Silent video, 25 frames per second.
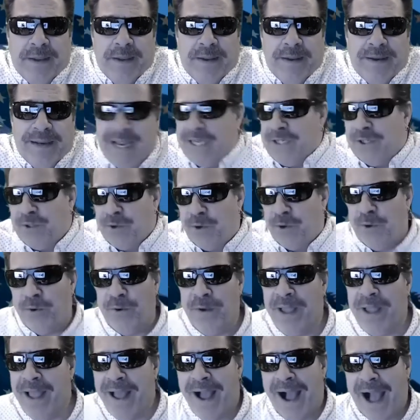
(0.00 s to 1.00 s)
Not true.
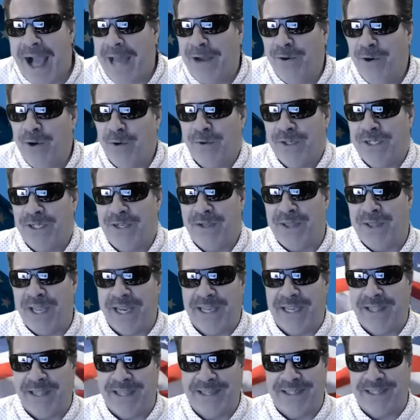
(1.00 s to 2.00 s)
I don't know what you
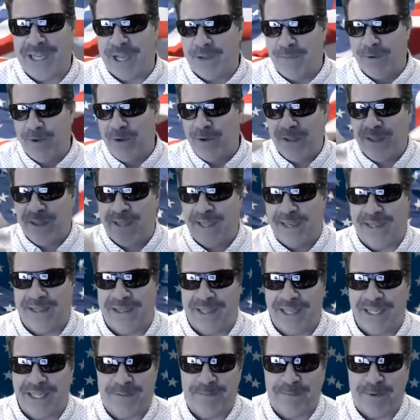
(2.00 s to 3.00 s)
think of this. Tell me what you think of
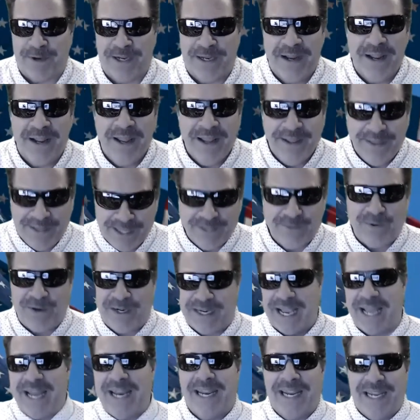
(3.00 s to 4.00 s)
this. But this one
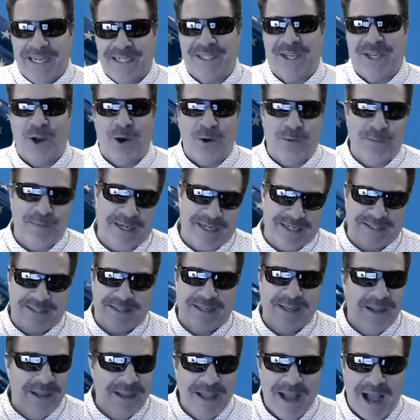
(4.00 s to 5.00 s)
kind of hits home because
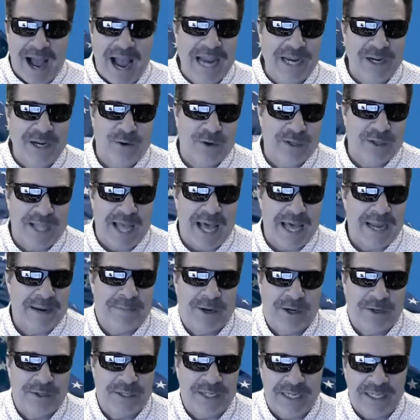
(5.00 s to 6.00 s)
I know a lot
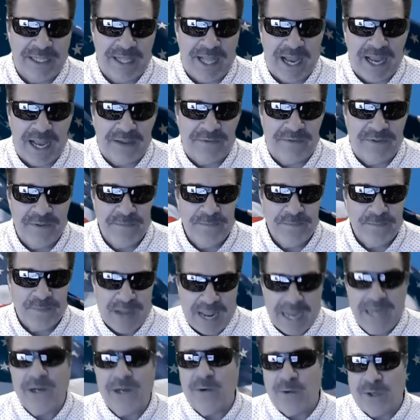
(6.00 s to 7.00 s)
about DLive.
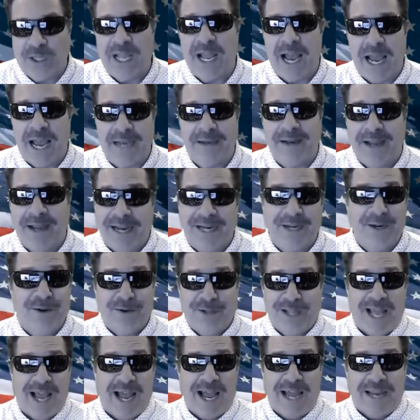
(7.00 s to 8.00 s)
I know a lot. I know a
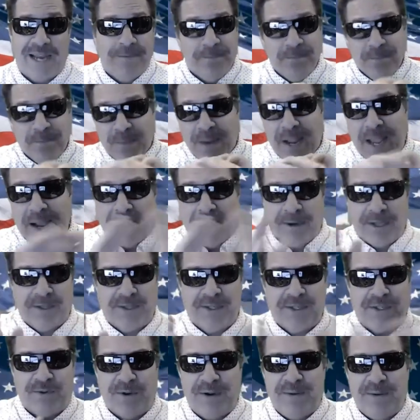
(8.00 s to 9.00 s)
lot about the
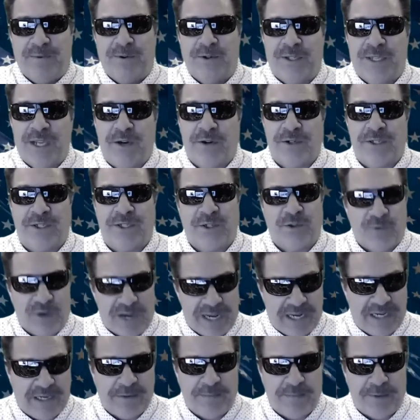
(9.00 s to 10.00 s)
streamers there. It's a
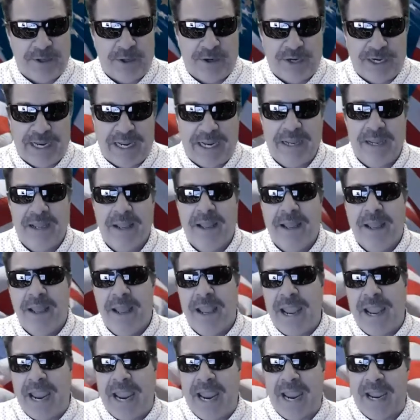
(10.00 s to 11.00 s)
great community,
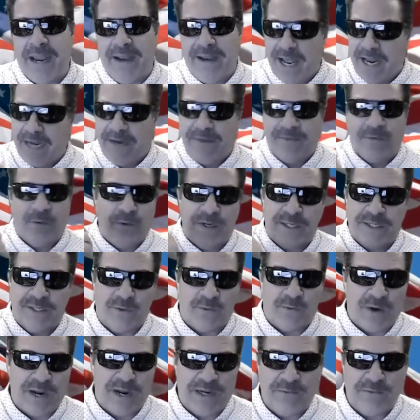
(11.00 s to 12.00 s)
and not everyone is a
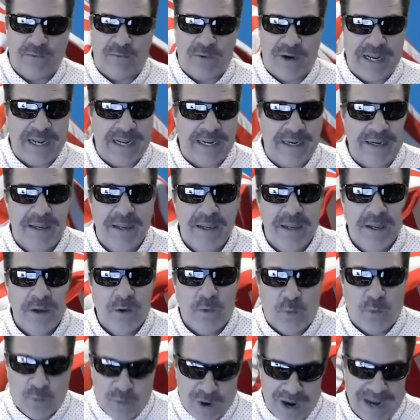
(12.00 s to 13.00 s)
right-wing
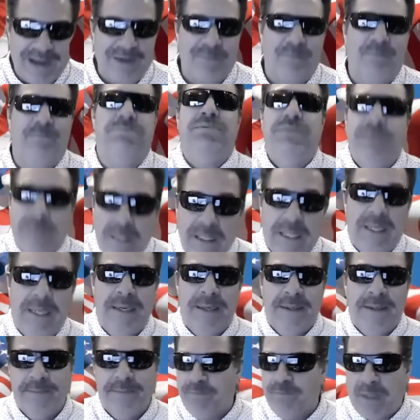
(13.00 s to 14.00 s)
white. Bruh,
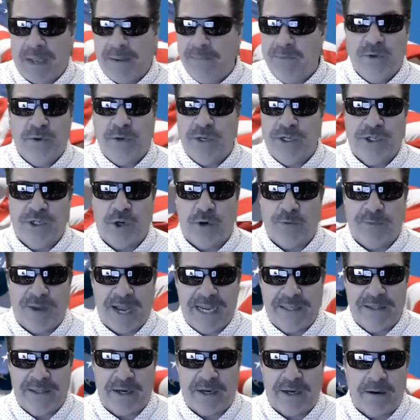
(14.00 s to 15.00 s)
I'm doing a Joe
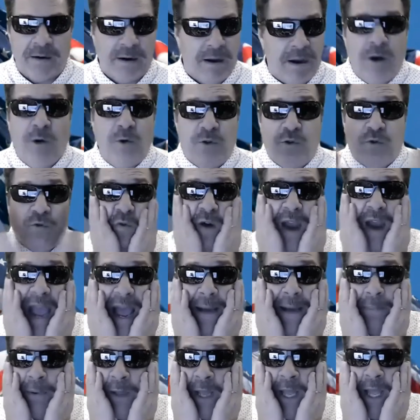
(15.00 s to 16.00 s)
Biden there. Oh,
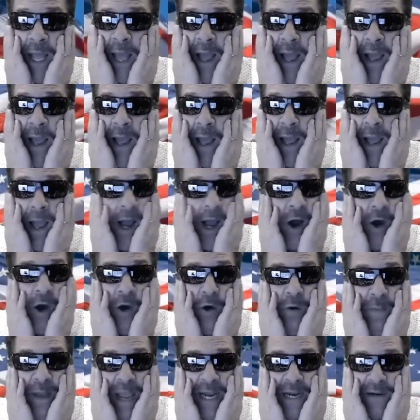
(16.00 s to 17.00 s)
crap. oh
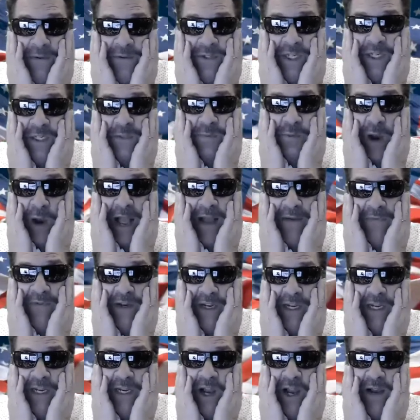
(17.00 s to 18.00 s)
man, I was just
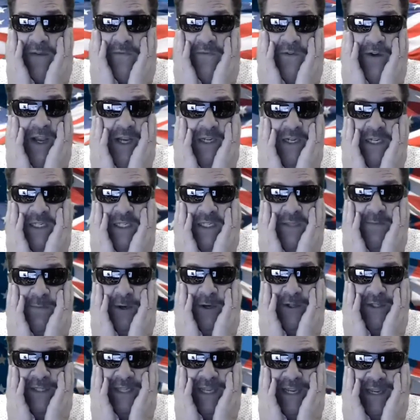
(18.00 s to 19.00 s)
profiting off
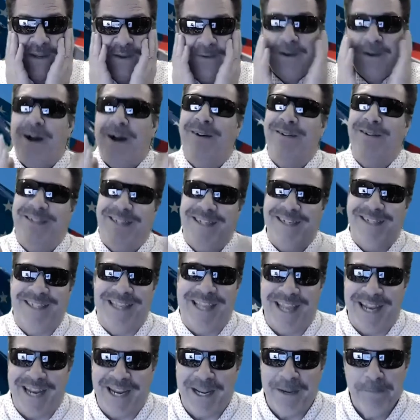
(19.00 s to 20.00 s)
conspiracy. Just
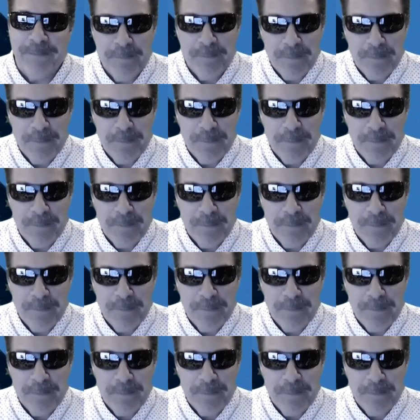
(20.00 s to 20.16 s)
kidding.